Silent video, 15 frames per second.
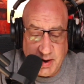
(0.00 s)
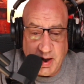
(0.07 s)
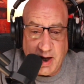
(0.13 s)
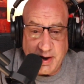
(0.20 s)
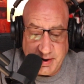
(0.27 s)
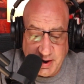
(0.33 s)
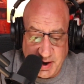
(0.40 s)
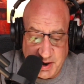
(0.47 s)

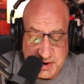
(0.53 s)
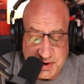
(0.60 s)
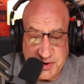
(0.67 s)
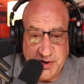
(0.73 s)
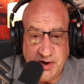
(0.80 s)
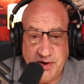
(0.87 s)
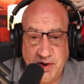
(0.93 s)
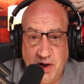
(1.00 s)
and cases
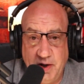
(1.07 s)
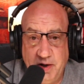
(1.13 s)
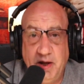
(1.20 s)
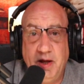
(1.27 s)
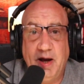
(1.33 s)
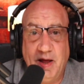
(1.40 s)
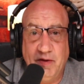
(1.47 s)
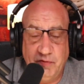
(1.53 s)
are done
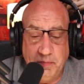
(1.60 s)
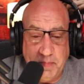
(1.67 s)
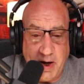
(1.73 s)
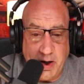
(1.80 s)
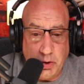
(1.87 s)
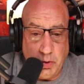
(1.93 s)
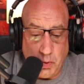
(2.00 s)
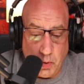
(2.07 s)
in
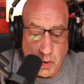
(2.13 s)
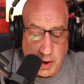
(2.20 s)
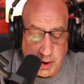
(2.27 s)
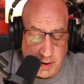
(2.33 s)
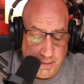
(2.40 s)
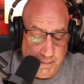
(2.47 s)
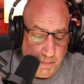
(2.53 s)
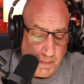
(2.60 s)
alphabetical order.